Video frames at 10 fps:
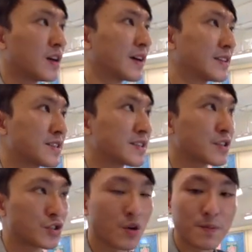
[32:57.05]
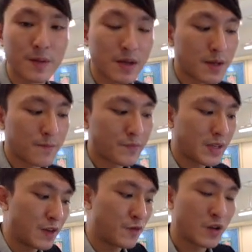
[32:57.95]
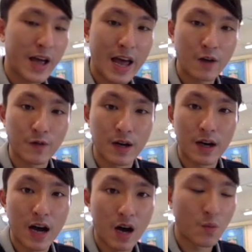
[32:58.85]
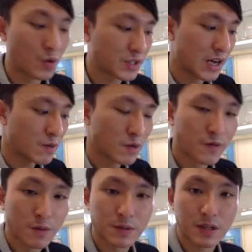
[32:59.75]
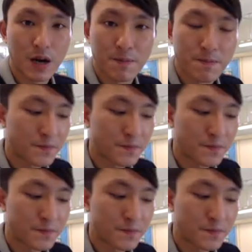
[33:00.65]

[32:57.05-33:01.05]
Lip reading: Okay, this is a soap. If you have hard water, it will form scum.